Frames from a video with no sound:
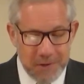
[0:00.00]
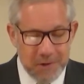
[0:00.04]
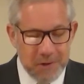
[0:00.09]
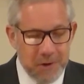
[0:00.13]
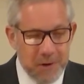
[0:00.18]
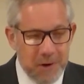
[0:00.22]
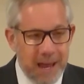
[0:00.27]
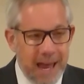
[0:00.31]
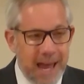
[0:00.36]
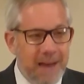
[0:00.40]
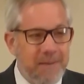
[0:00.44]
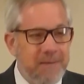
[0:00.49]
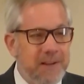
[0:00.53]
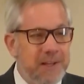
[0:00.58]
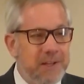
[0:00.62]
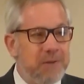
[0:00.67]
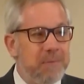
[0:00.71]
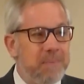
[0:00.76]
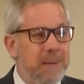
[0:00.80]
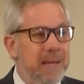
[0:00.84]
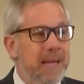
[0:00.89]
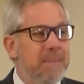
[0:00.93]
to have
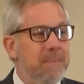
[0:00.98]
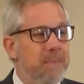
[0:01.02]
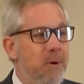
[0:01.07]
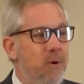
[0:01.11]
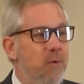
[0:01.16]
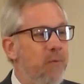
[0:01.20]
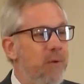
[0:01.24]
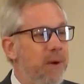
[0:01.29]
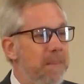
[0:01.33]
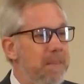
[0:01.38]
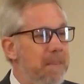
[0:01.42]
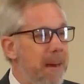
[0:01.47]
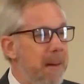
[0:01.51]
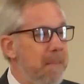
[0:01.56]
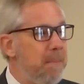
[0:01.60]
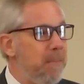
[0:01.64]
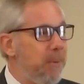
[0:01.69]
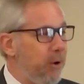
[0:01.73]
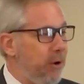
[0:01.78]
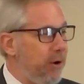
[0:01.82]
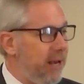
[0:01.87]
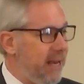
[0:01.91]
his people
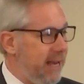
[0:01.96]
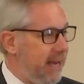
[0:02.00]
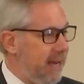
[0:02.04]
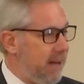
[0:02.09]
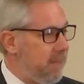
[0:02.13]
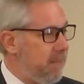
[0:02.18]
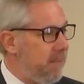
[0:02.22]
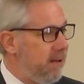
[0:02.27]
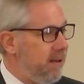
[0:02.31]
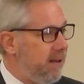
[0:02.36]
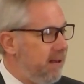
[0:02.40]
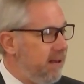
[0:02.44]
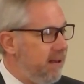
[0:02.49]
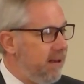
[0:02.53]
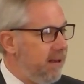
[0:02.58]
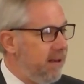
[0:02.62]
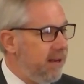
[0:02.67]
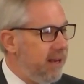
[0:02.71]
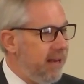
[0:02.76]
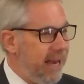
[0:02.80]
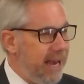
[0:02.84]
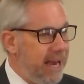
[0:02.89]
remember him
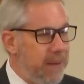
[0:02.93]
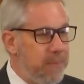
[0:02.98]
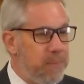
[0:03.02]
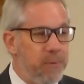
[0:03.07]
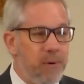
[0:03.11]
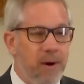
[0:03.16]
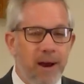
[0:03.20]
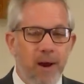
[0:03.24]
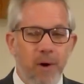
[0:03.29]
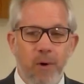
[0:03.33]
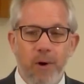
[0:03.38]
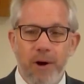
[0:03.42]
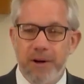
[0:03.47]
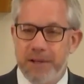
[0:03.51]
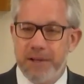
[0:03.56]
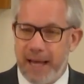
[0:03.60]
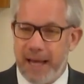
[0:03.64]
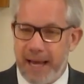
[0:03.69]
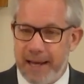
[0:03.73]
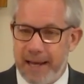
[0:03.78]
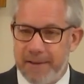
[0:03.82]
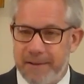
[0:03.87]
and
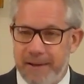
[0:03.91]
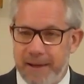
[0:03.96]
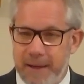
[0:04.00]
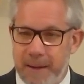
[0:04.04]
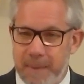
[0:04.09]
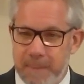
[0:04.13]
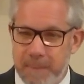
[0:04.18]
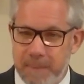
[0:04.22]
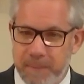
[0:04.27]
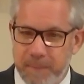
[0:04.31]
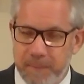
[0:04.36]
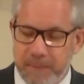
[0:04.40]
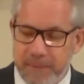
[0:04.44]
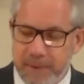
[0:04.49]
prioritize him.